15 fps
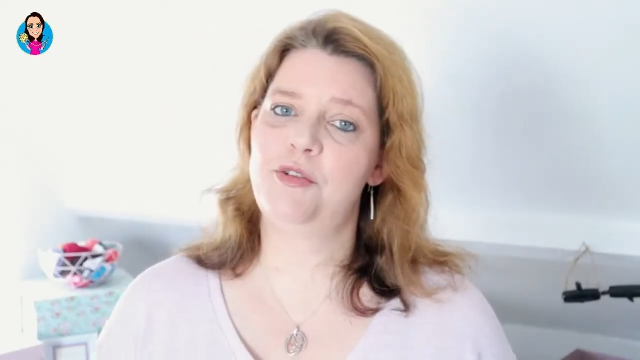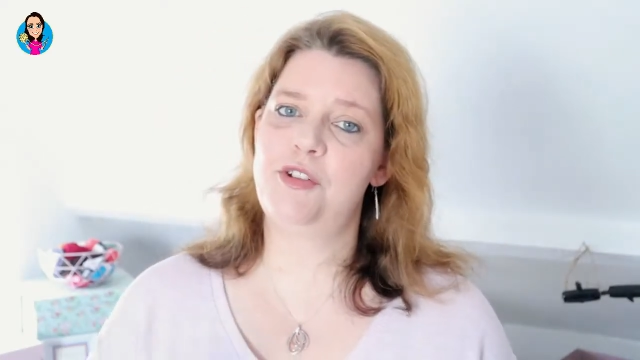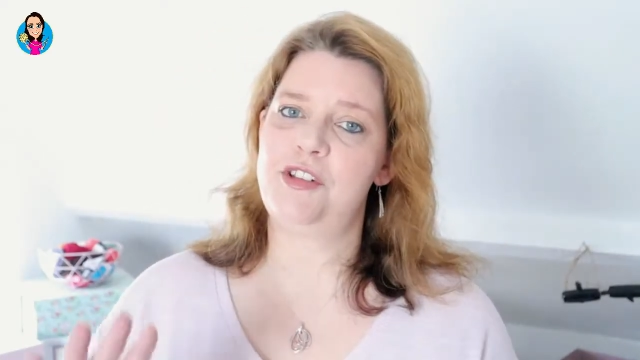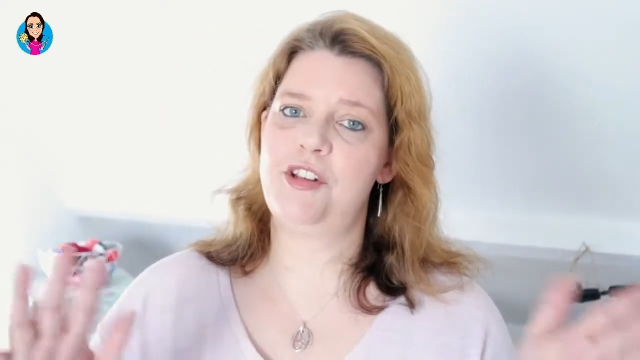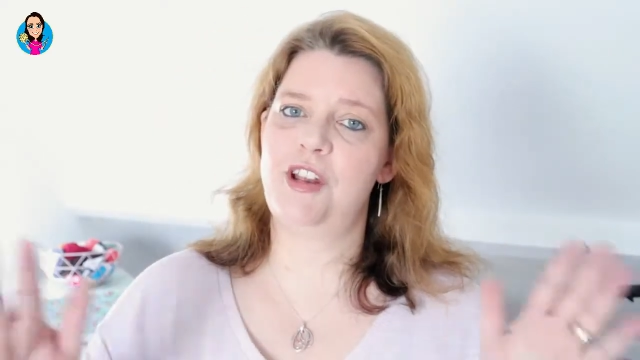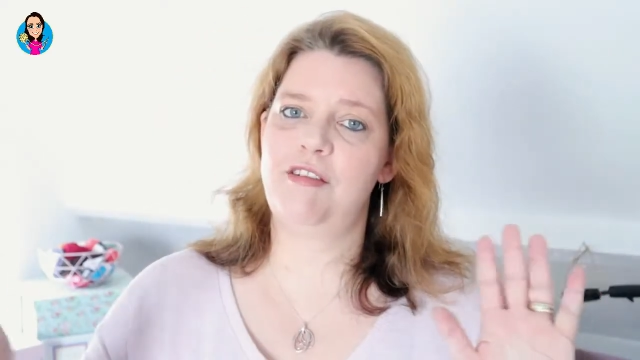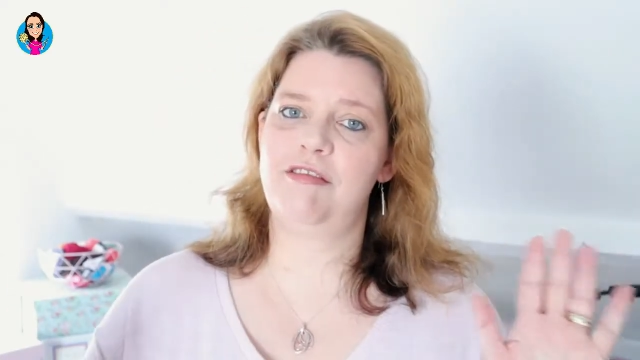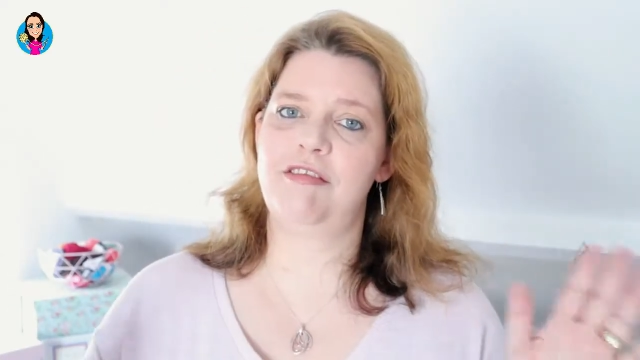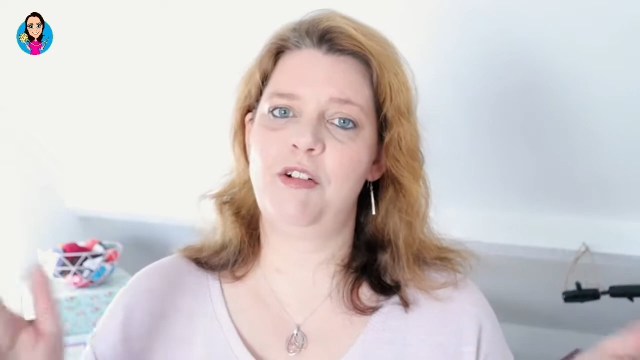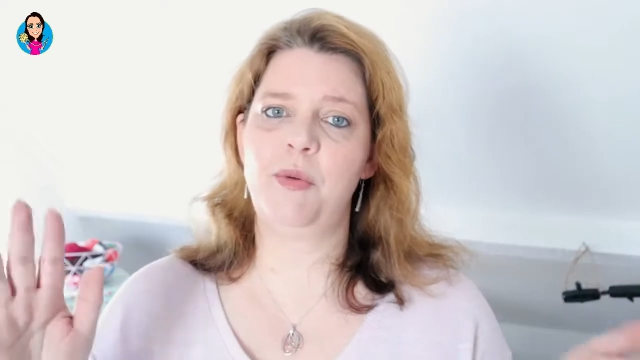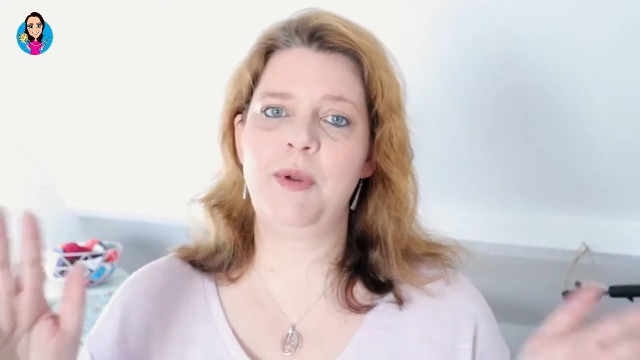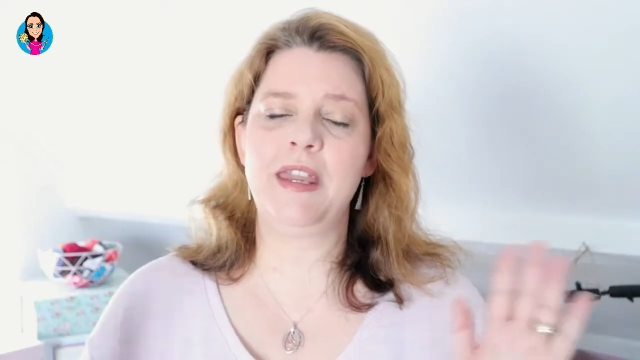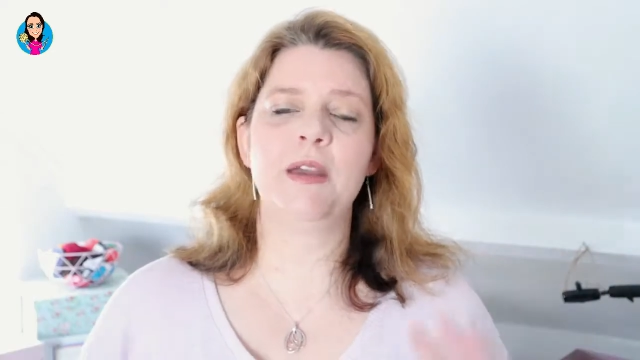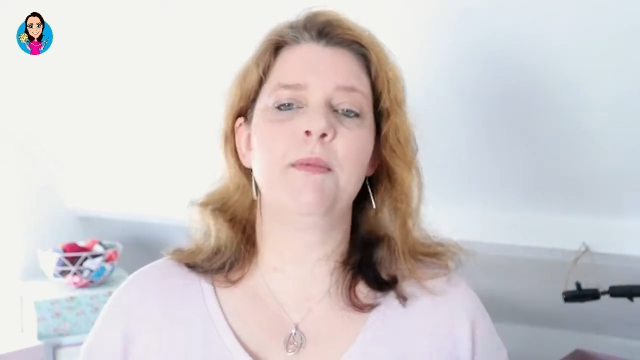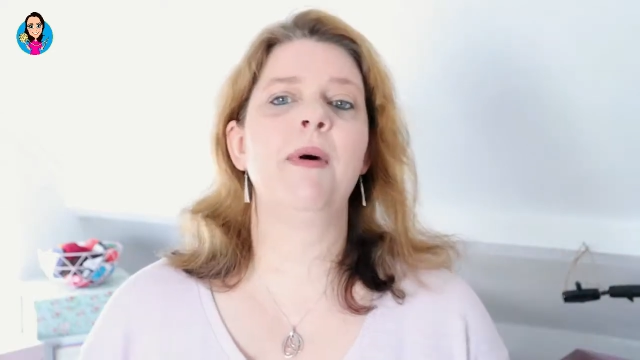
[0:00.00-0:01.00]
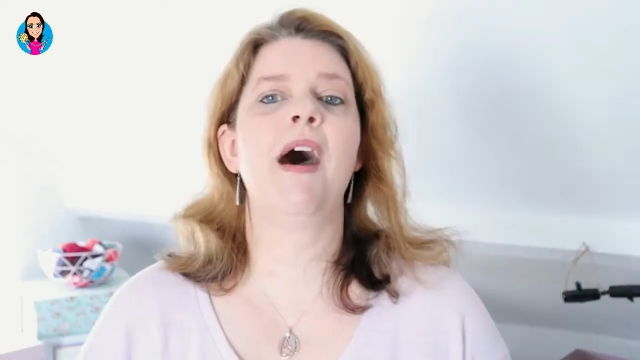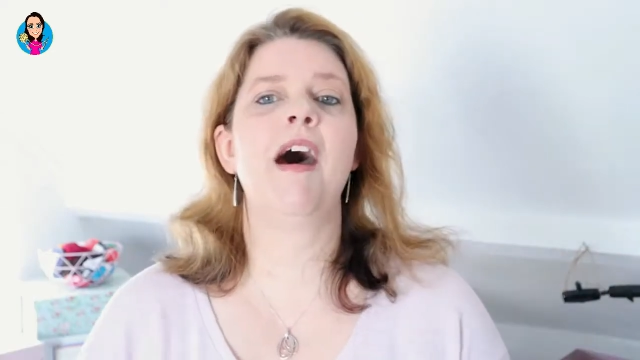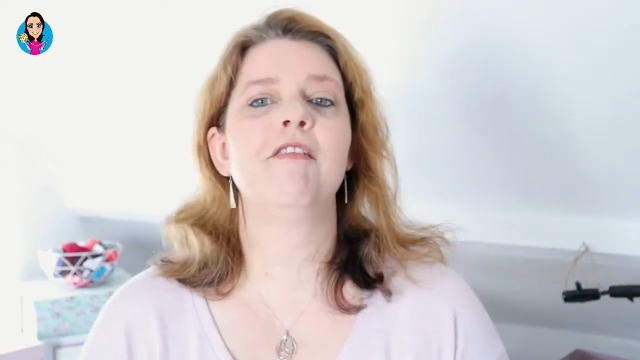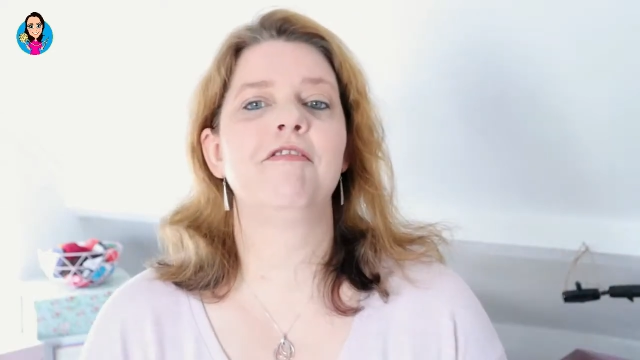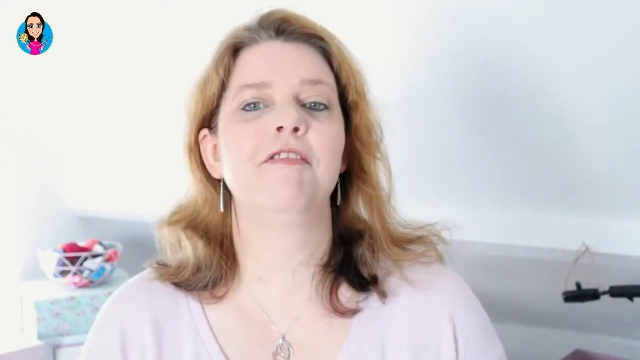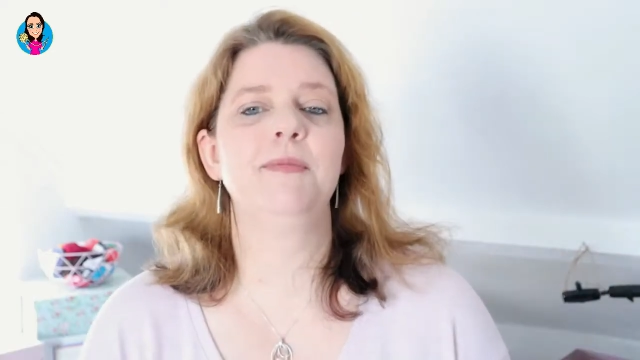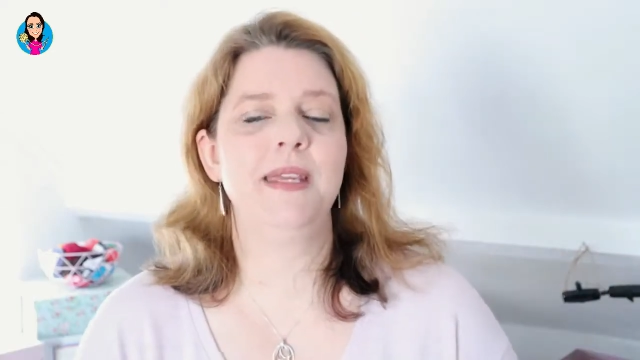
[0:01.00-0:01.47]
just over a week
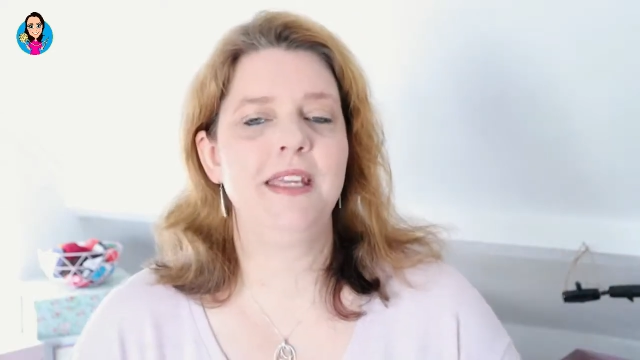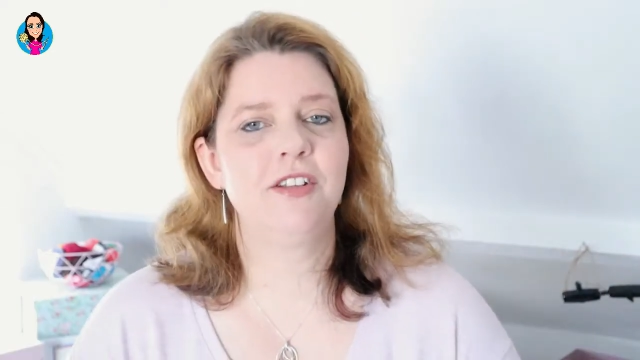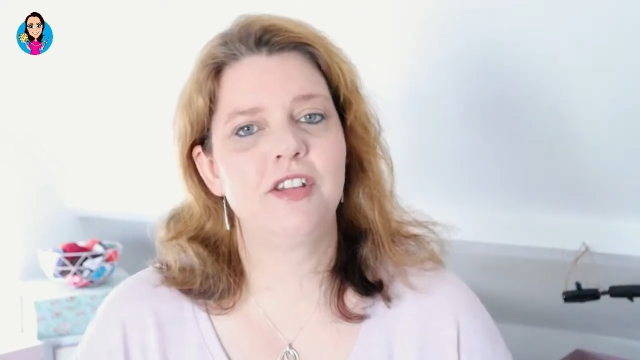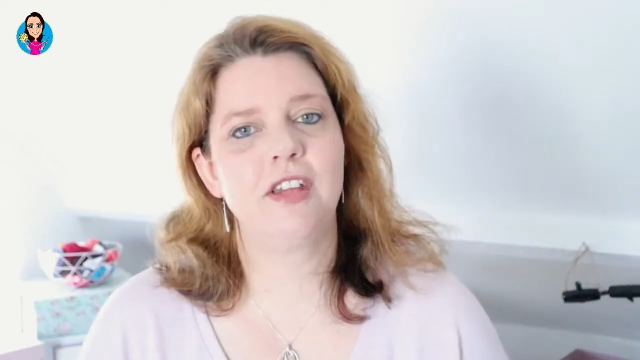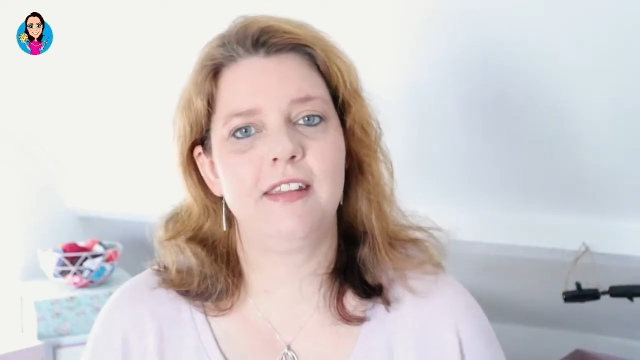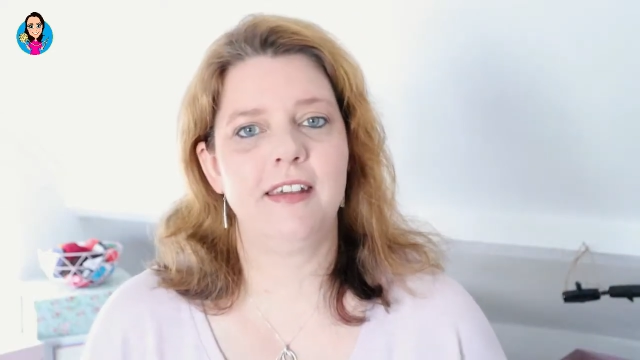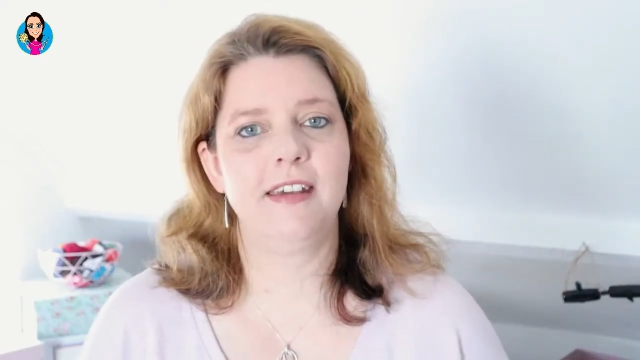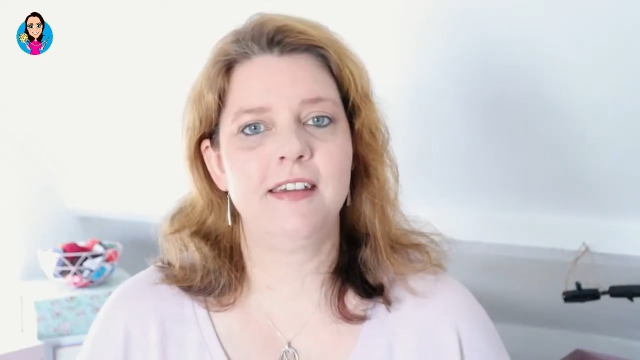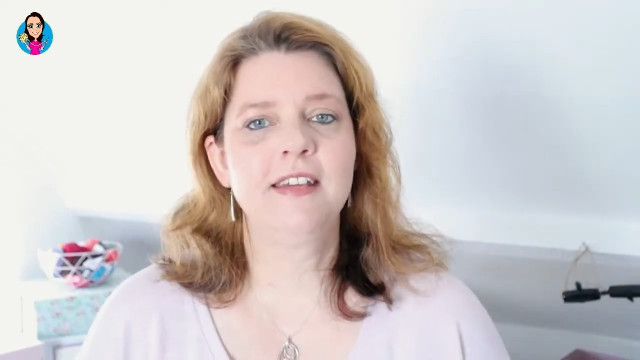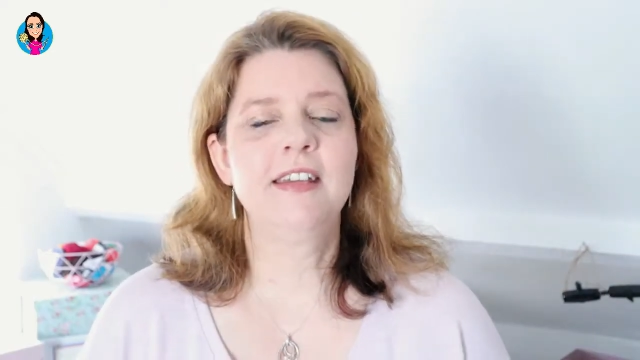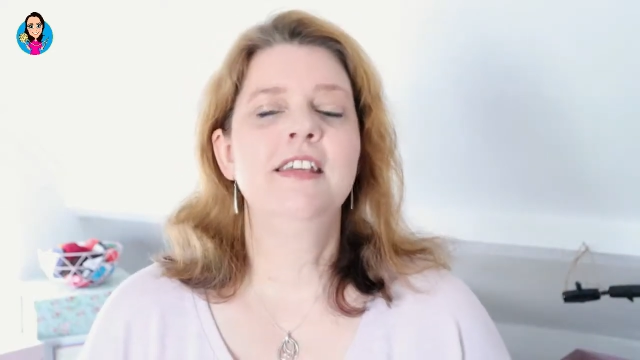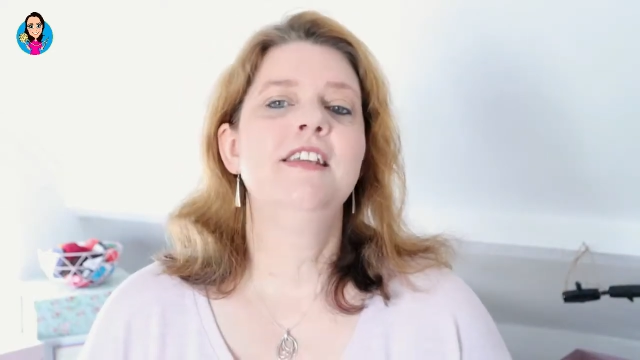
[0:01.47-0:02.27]
apart from each other.